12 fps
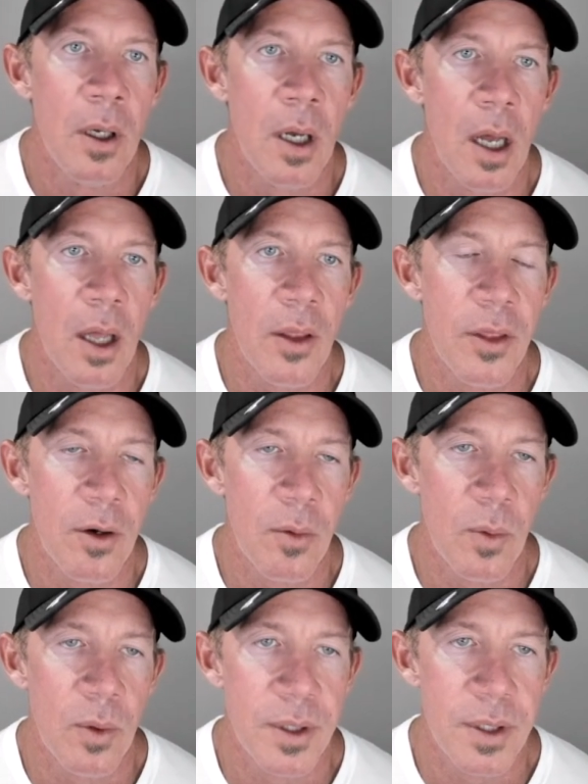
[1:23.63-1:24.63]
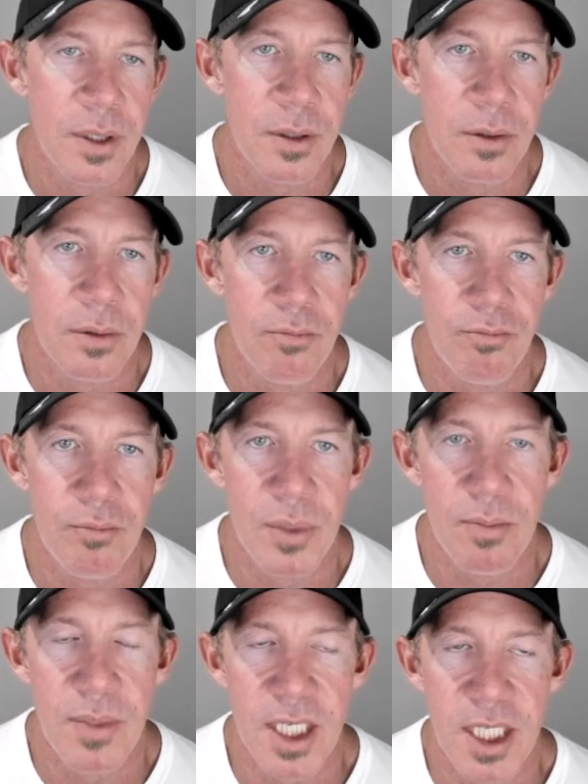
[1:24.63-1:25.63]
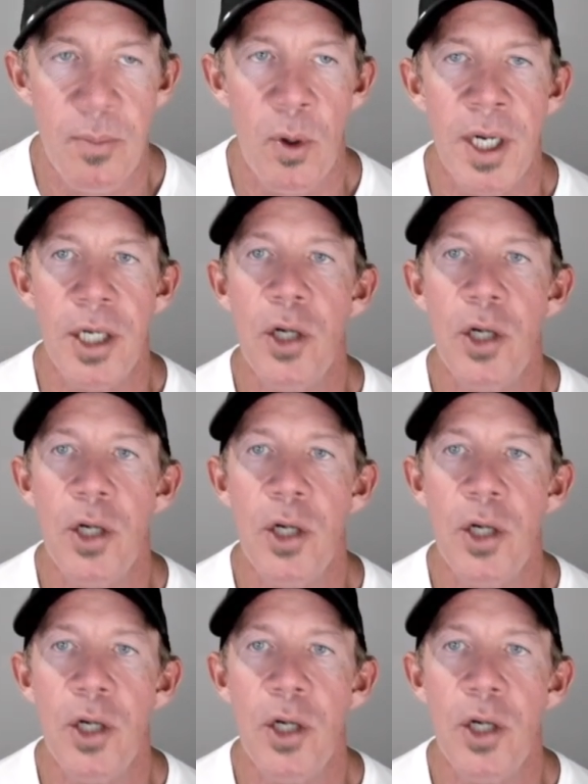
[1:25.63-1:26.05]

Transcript: Uh, there was some disappointing